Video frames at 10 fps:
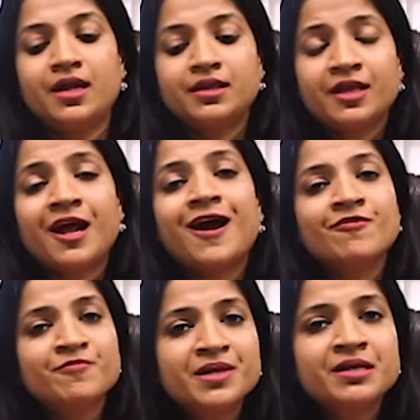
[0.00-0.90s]
there
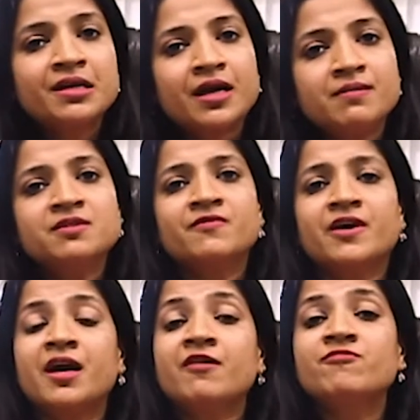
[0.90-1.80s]
have been times
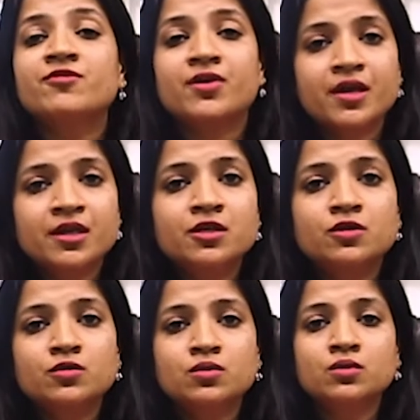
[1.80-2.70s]
where I've tried
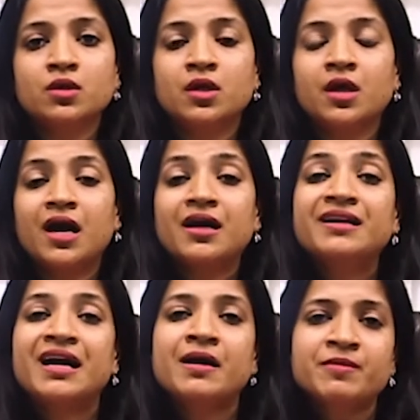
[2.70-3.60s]
to
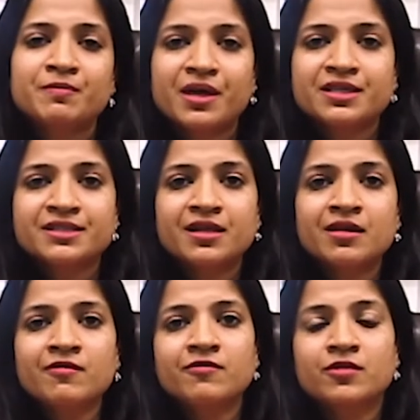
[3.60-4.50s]
adapt
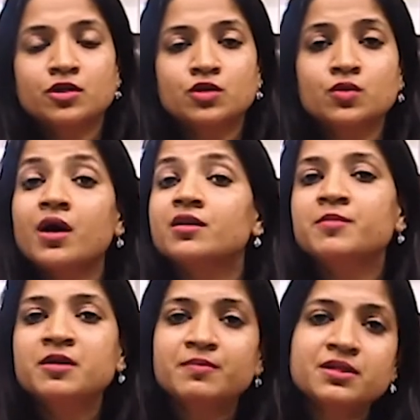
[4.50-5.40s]
myself to other
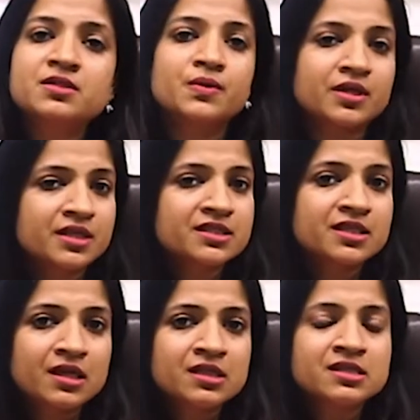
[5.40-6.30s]
people's working
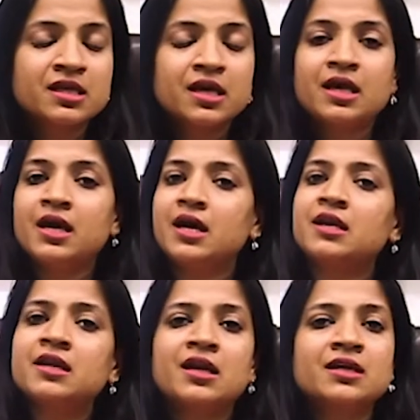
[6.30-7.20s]
styles,
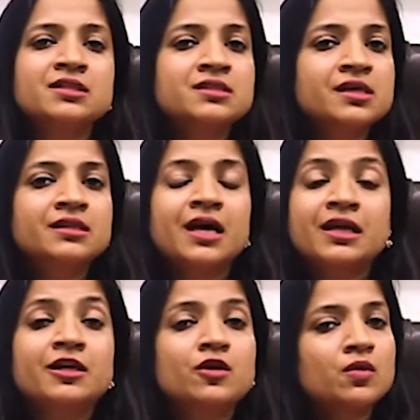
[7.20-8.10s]
and I realized that
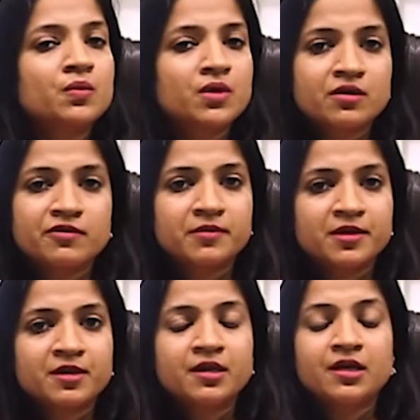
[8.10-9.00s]
that did not work for me.